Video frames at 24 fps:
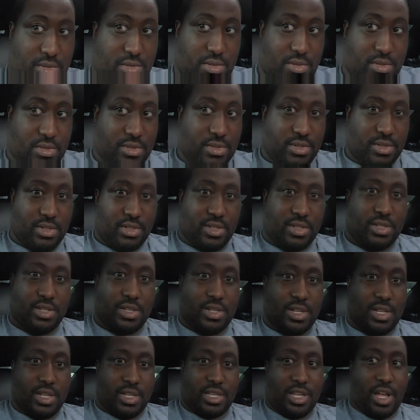cause I ain't
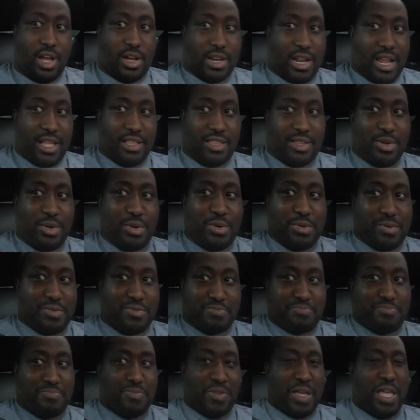racing. No, that dude
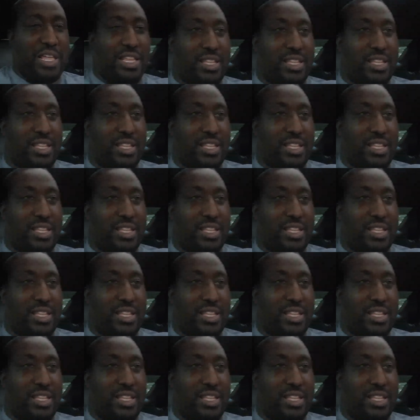he